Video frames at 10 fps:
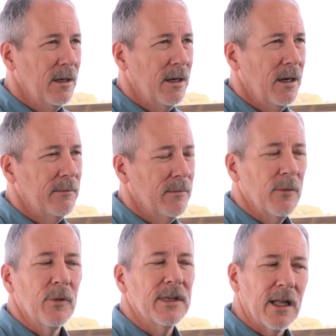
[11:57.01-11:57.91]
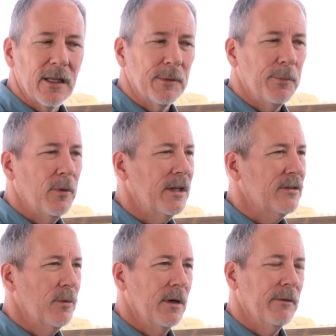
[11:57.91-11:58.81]
when we tally up the
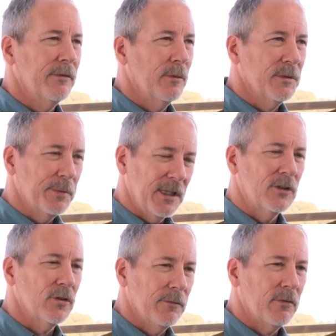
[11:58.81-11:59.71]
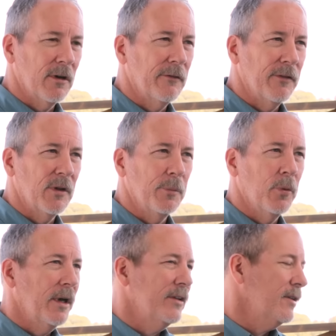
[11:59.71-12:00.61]
points. Well, if there was a potential of 350
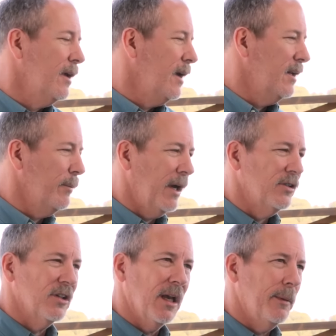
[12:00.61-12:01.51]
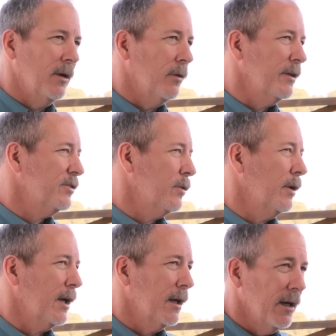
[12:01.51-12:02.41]
points and the patient came in only
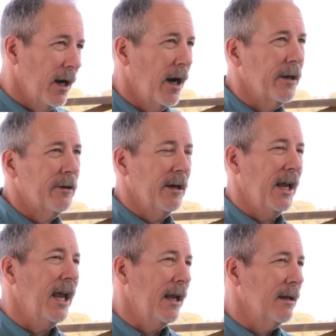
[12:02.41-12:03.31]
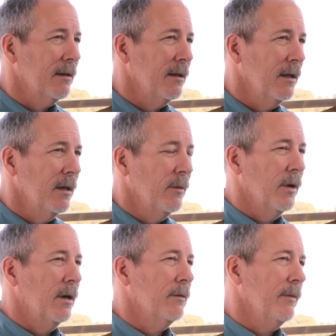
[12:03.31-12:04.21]
scoring 108,
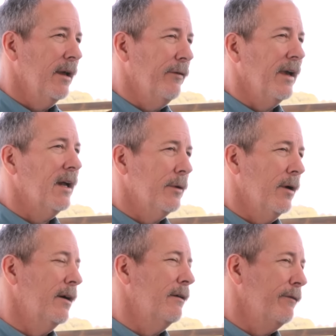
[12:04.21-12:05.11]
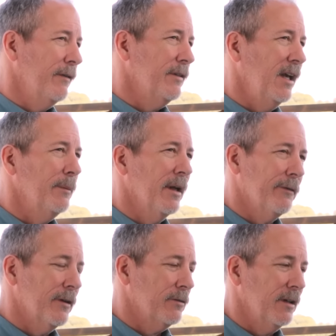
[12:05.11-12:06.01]
well, if we get them to 115 by the first